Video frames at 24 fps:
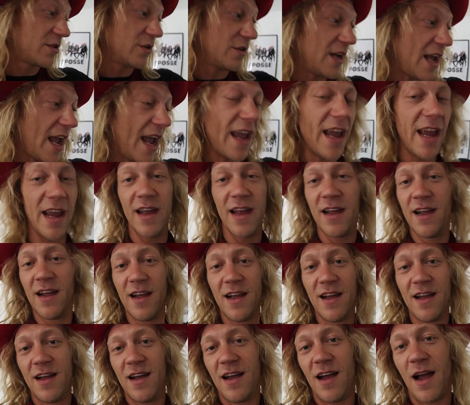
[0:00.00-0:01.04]
Today,
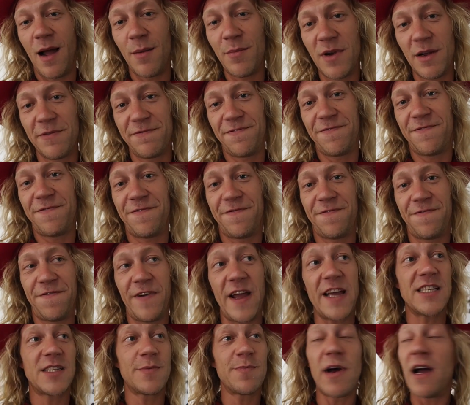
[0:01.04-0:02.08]
I'm going to
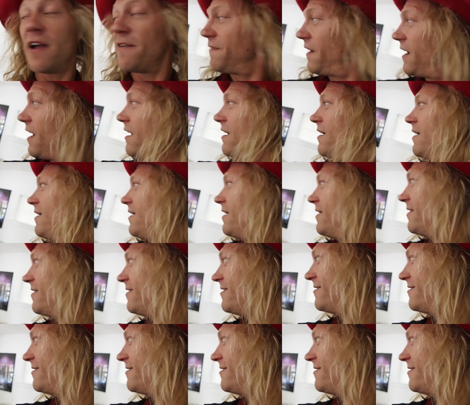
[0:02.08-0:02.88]
face my fear.